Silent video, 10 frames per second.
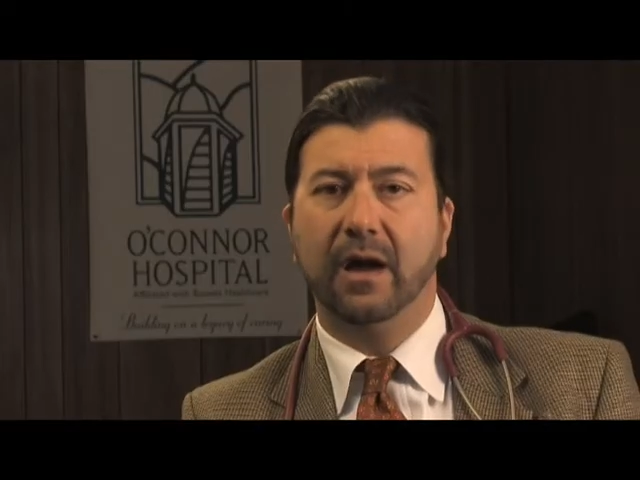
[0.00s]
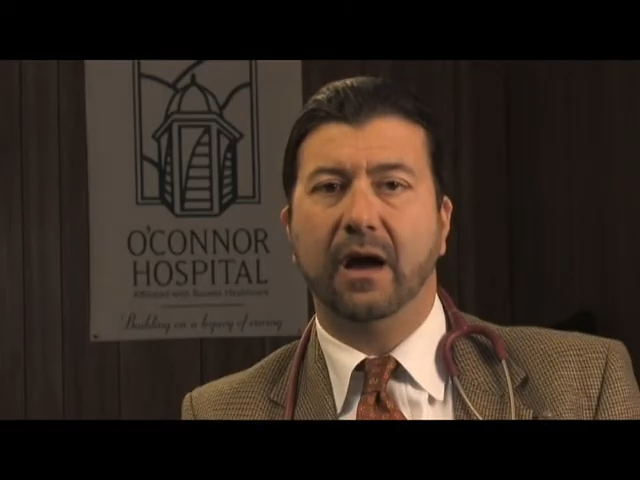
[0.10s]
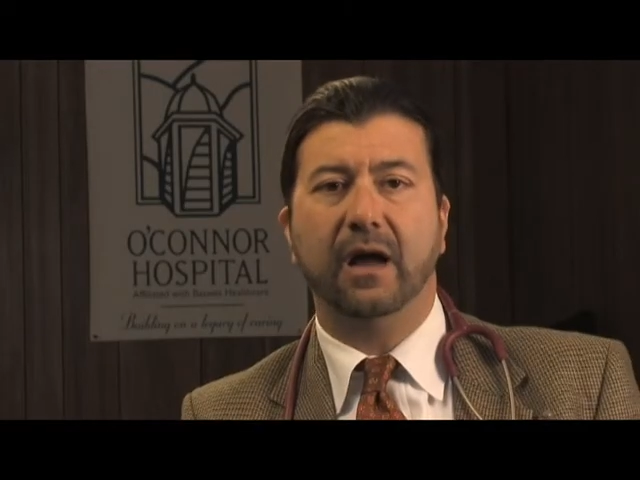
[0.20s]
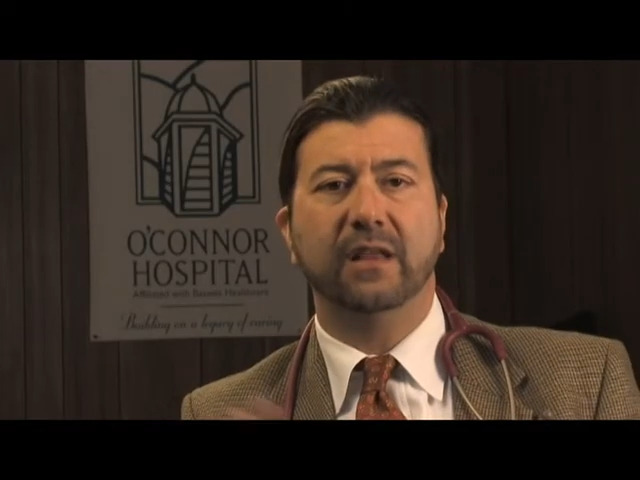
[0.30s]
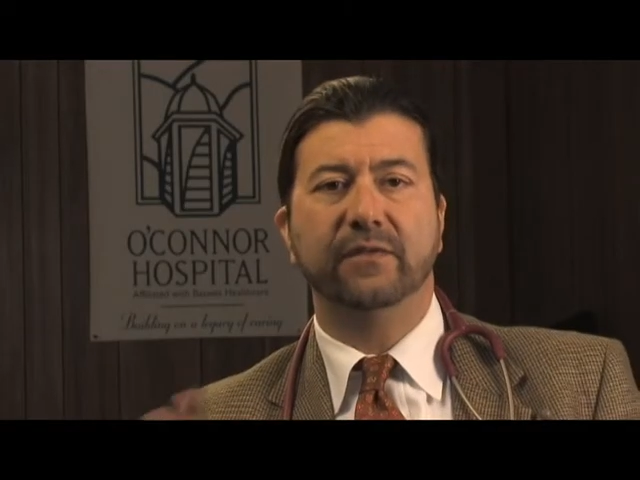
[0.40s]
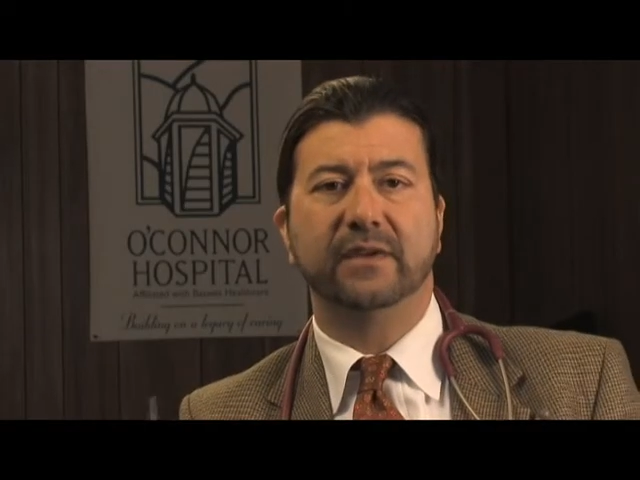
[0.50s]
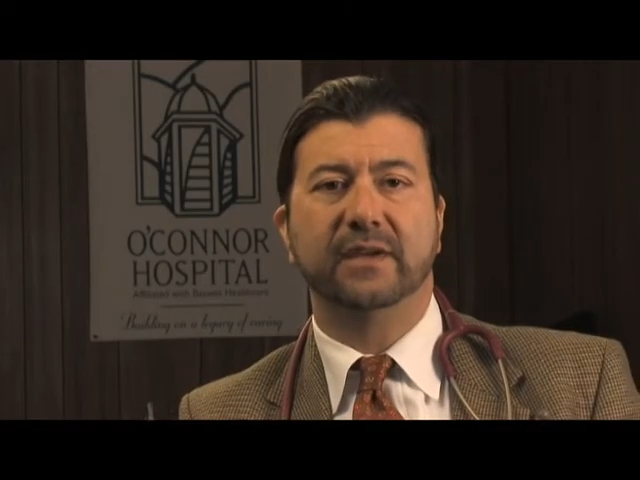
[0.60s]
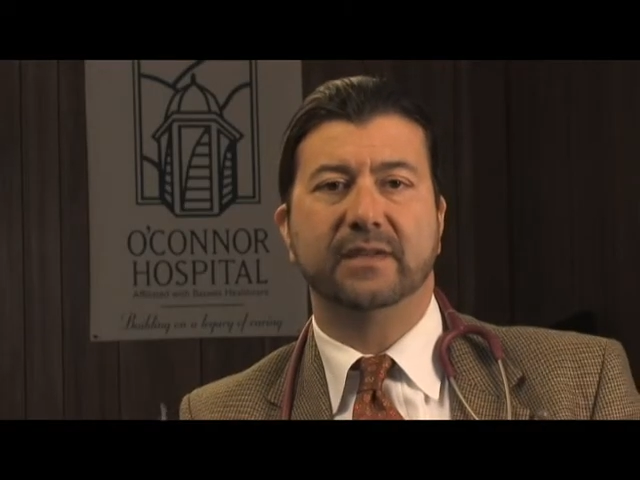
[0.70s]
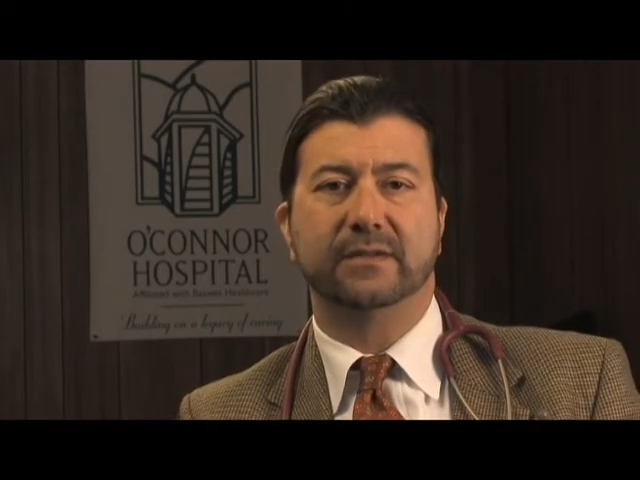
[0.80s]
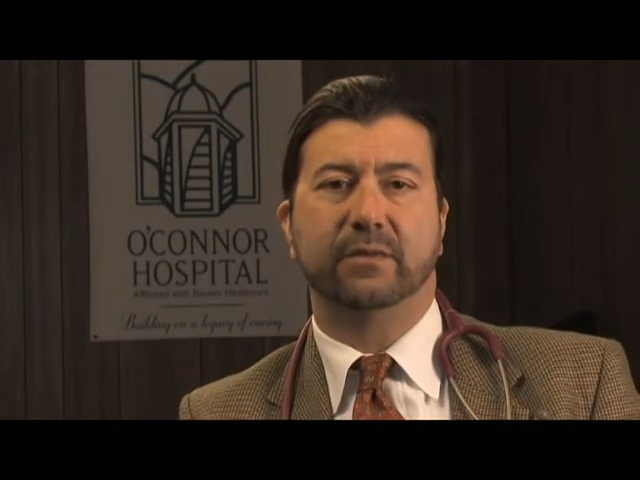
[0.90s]
All of
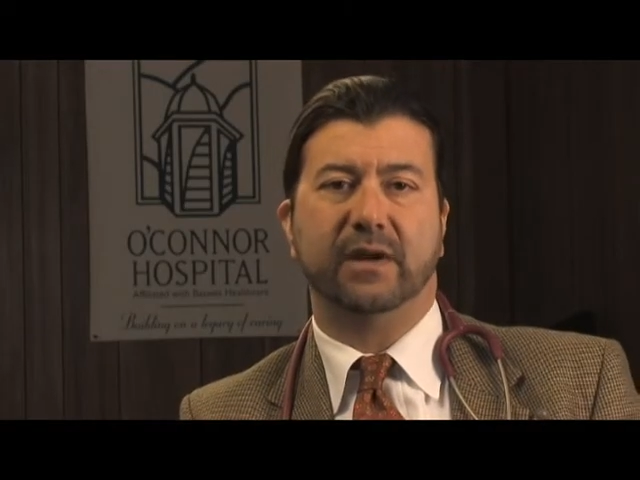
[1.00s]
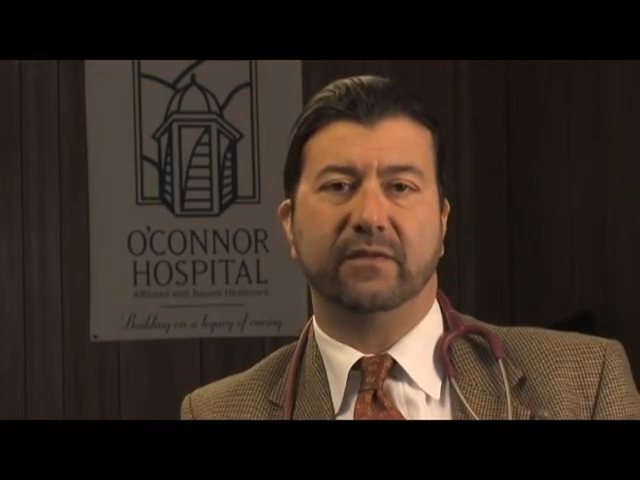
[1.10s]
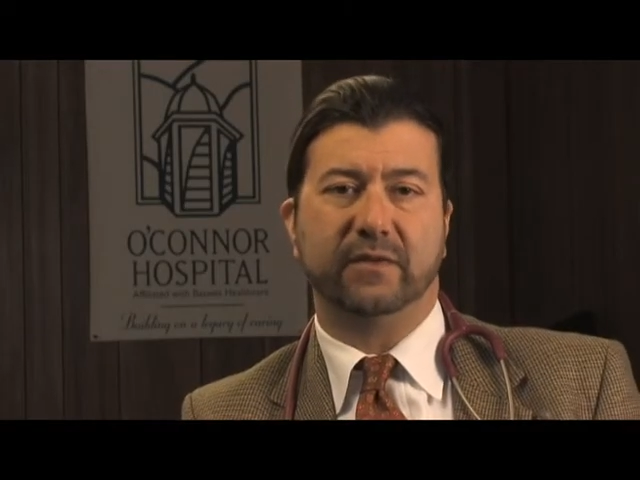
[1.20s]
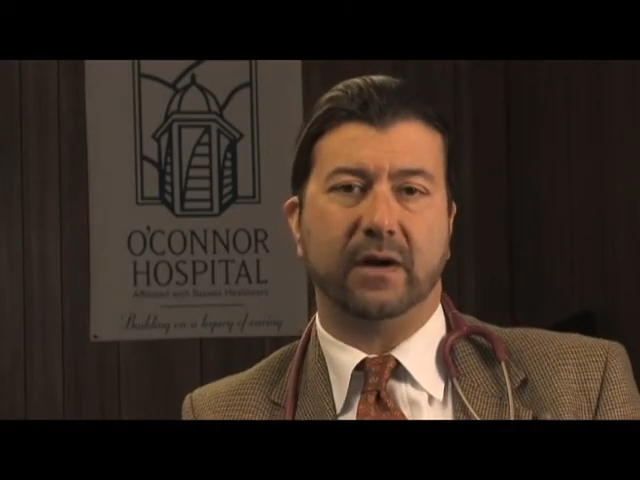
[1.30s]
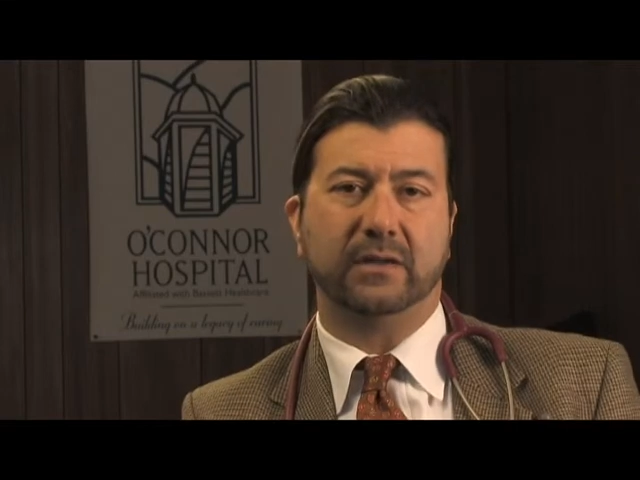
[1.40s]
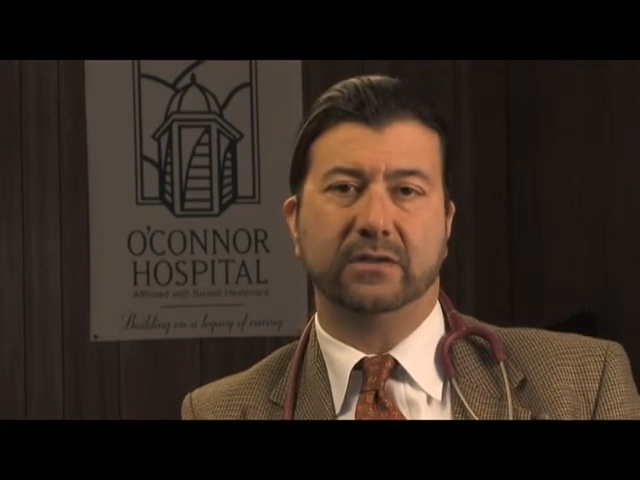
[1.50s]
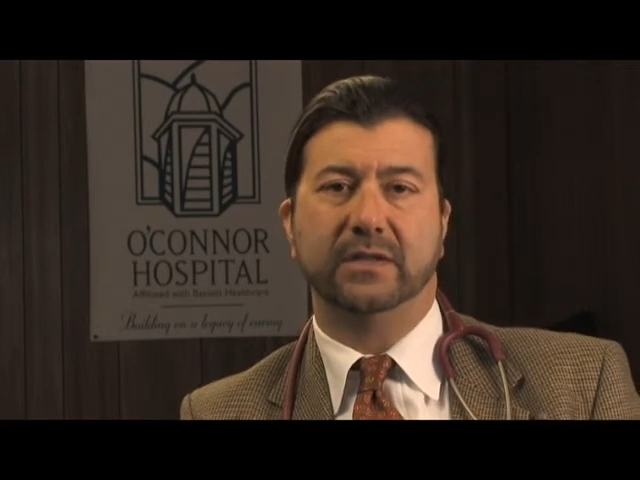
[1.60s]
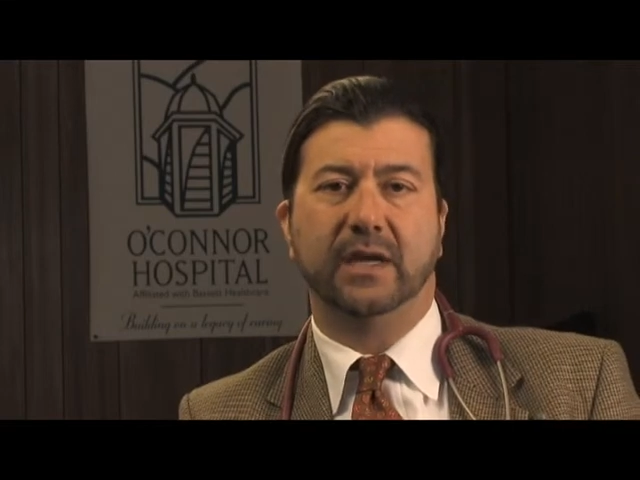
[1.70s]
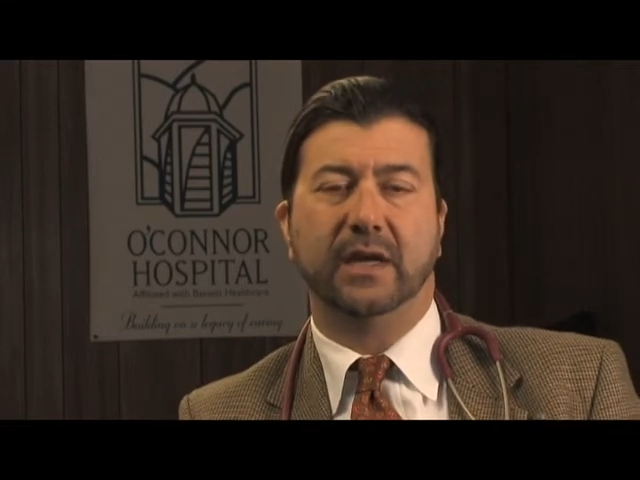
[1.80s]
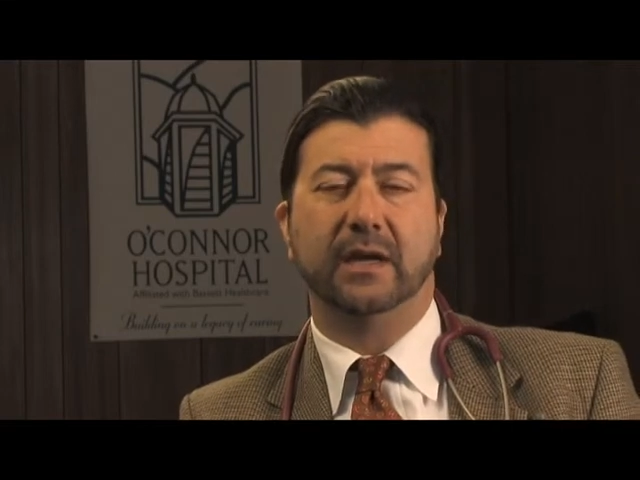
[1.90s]
this, what I've talked
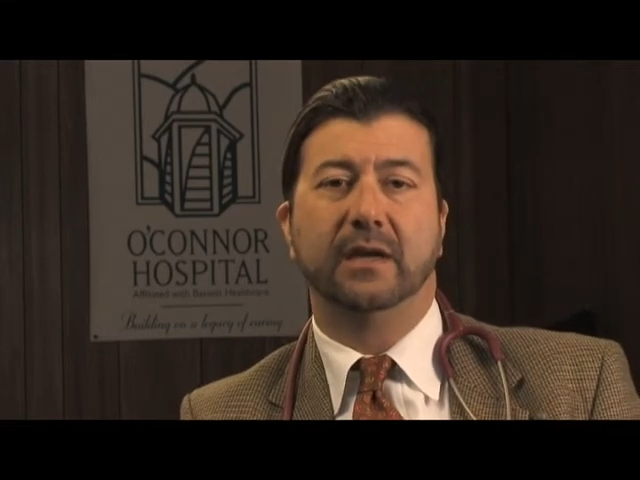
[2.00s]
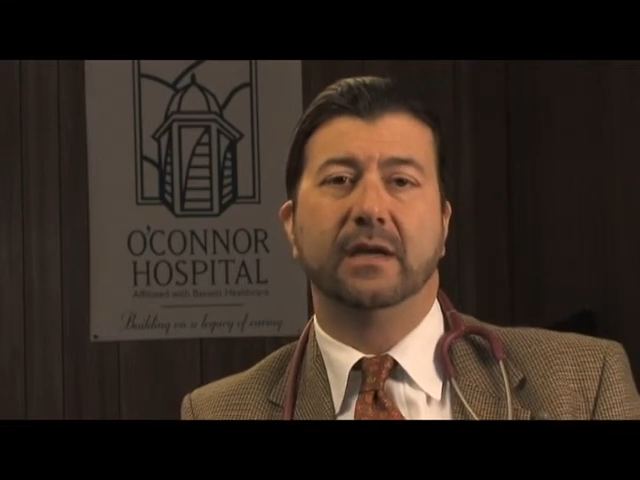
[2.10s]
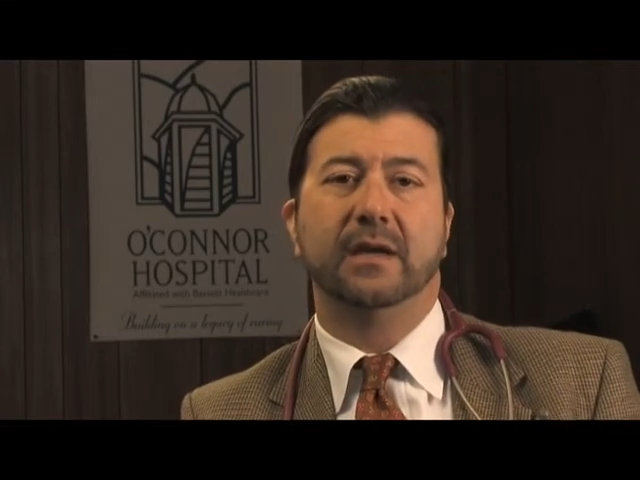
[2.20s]
today,